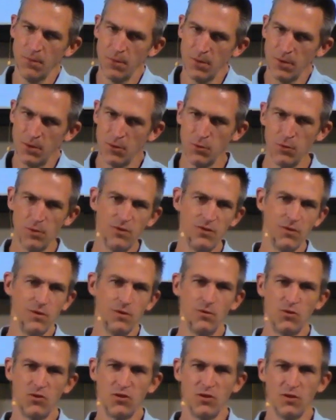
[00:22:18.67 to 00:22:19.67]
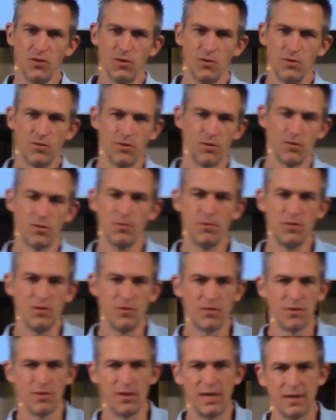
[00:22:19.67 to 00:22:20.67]
who would you choose or who would you
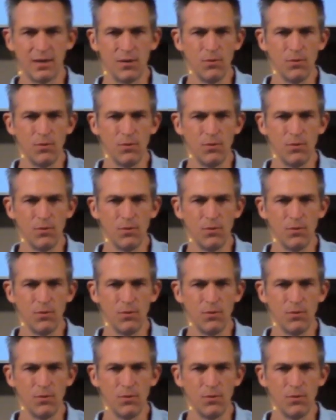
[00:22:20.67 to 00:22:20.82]
select?